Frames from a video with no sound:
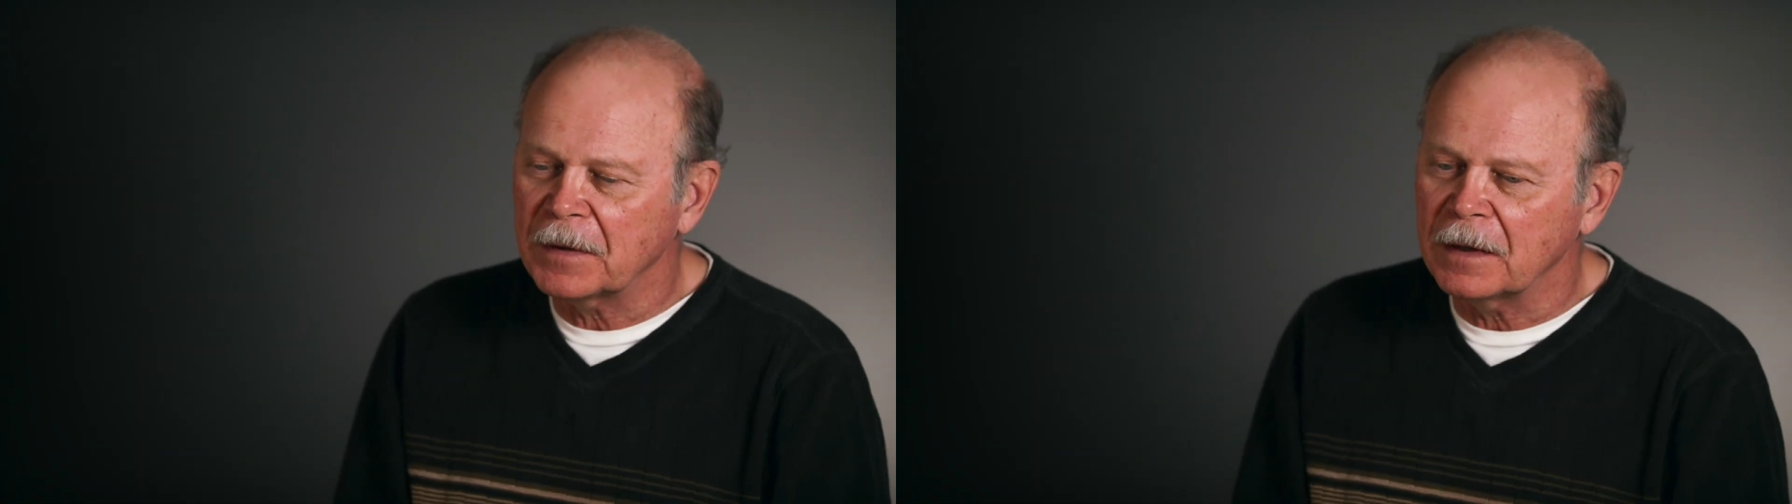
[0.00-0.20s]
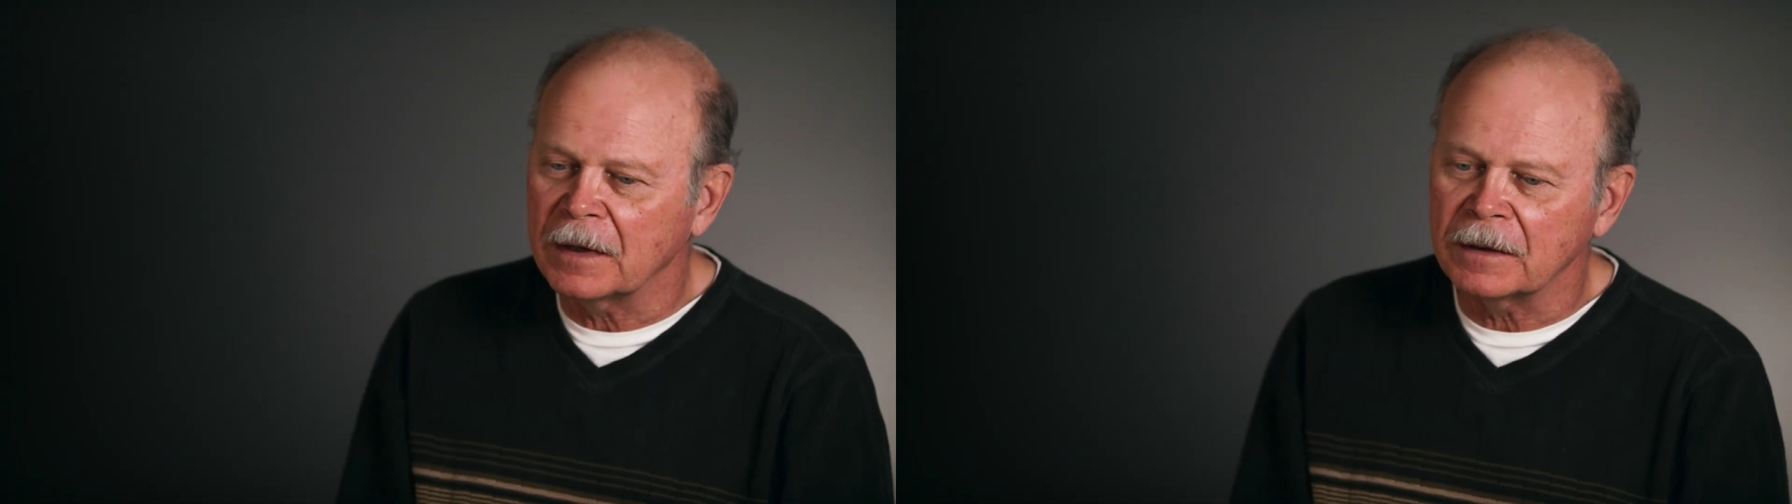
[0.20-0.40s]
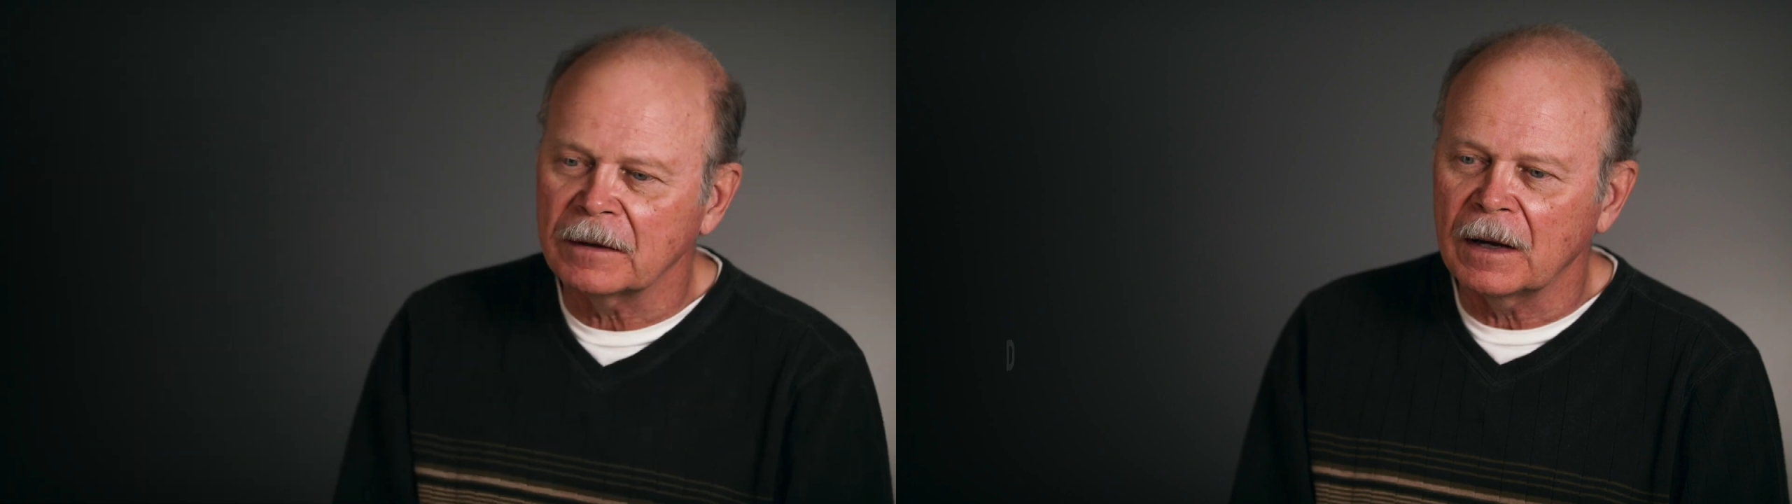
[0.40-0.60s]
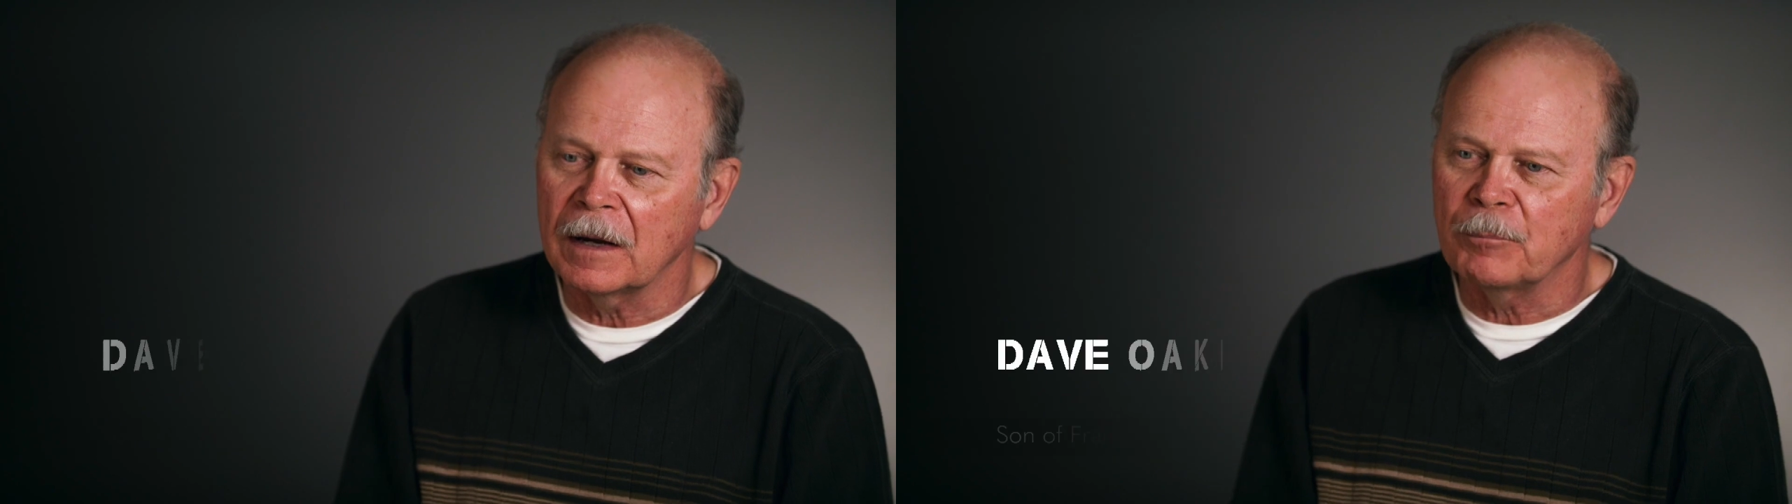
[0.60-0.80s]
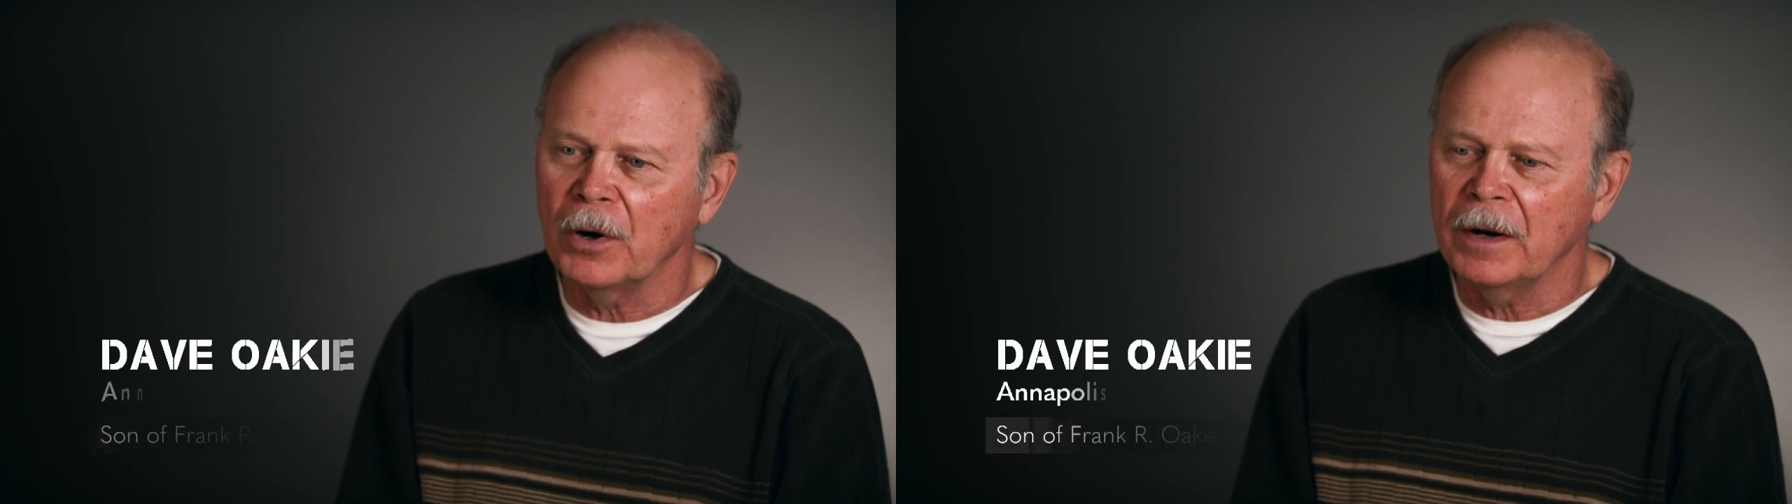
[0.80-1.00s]
and
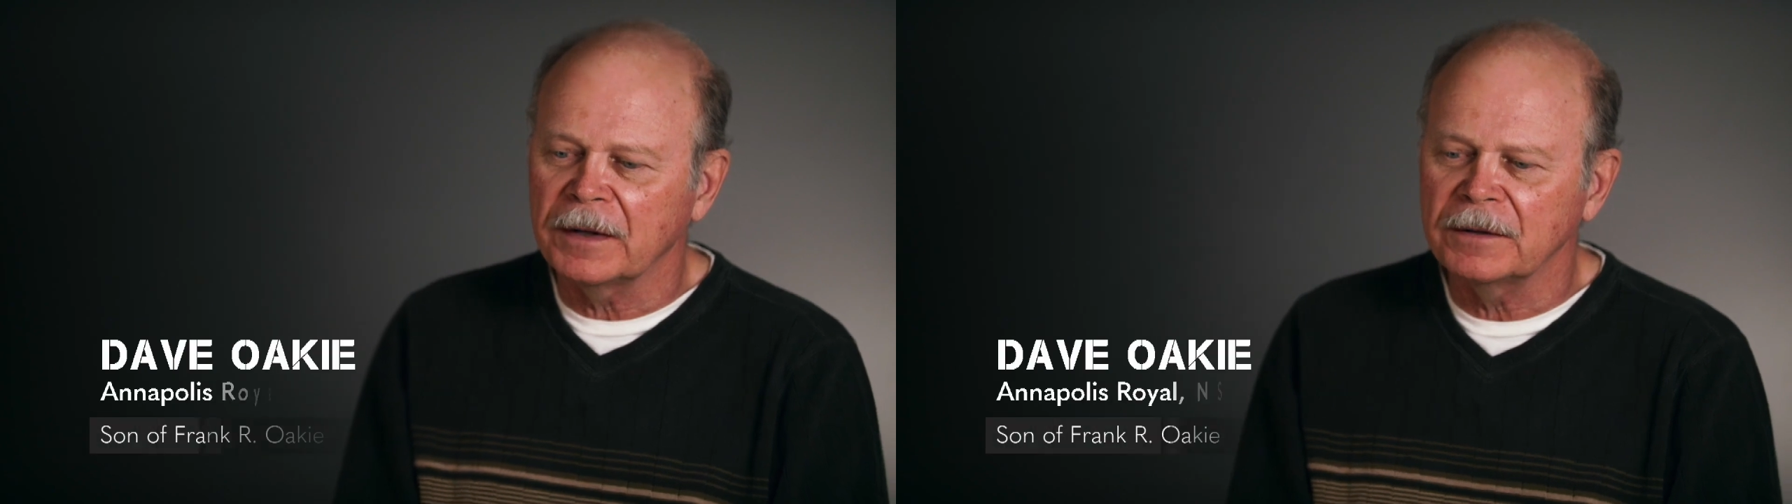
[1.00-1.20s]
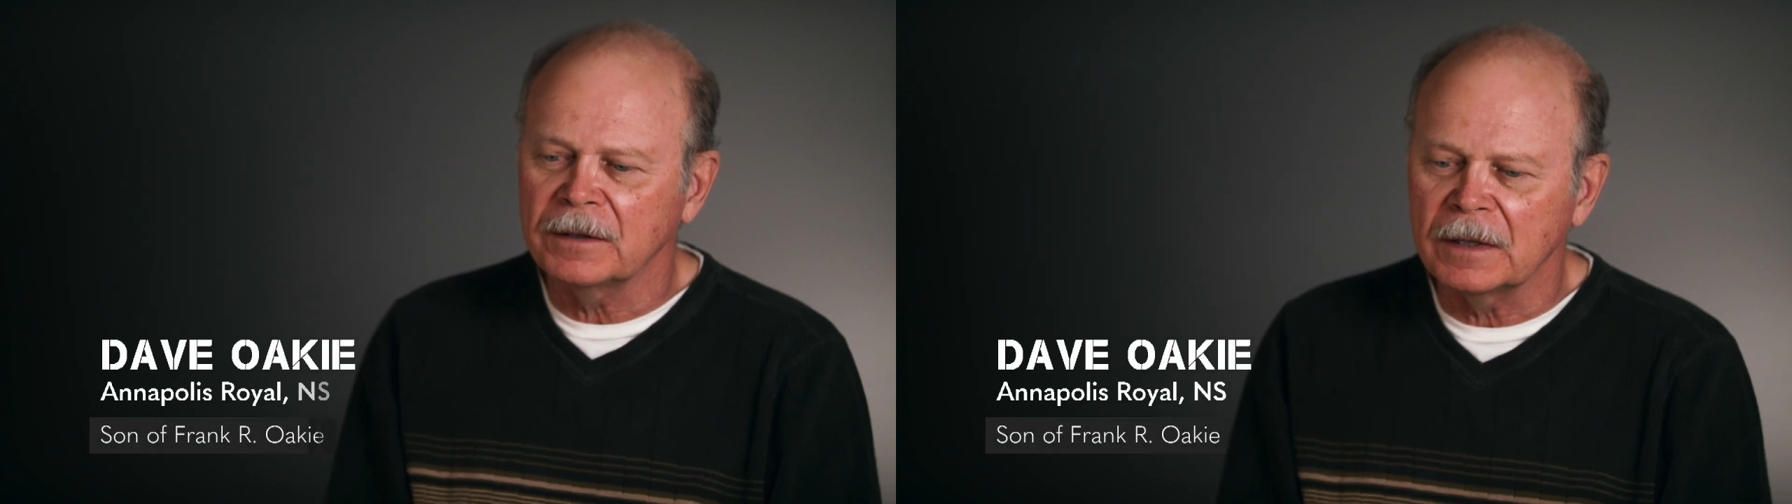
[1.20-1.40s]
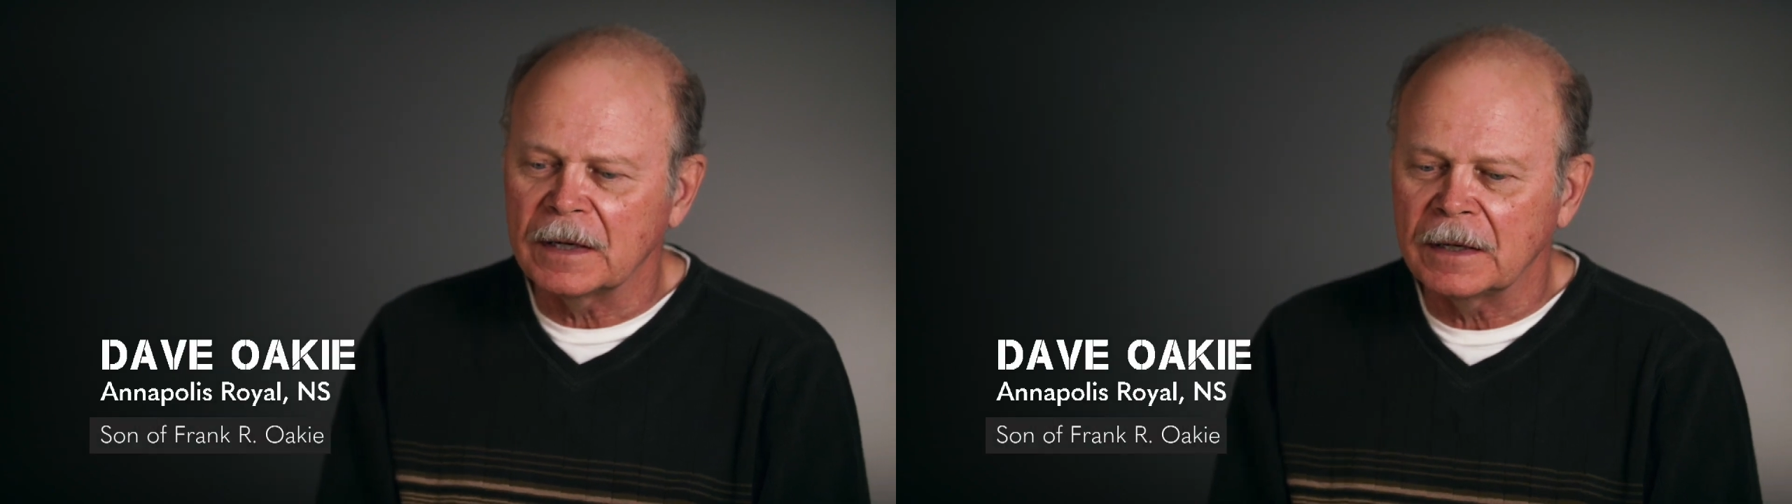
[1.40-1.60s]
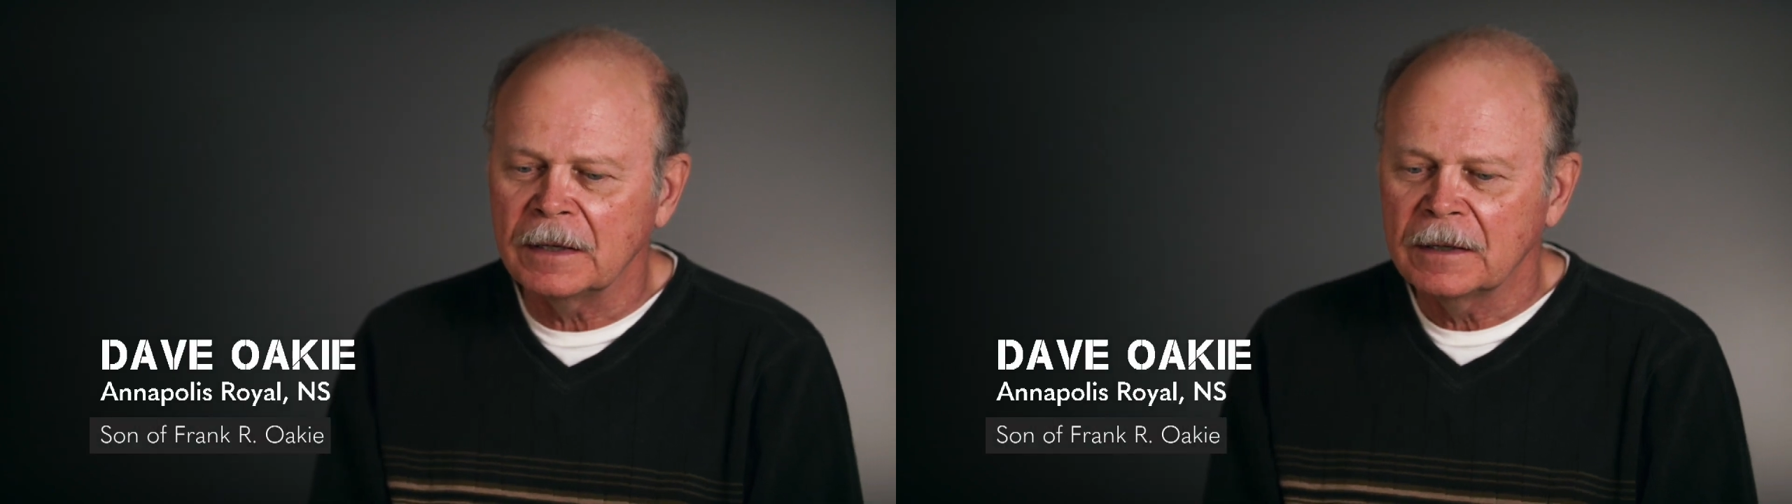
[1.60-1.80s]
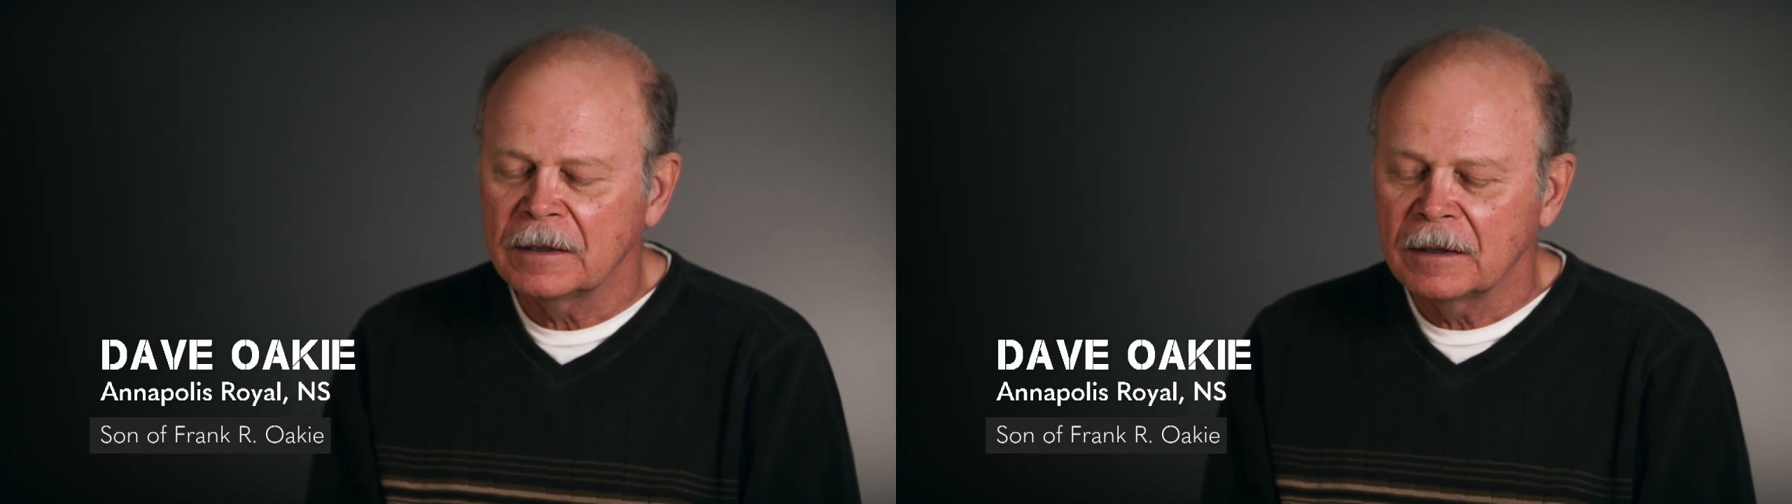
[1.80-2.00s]
I brought in today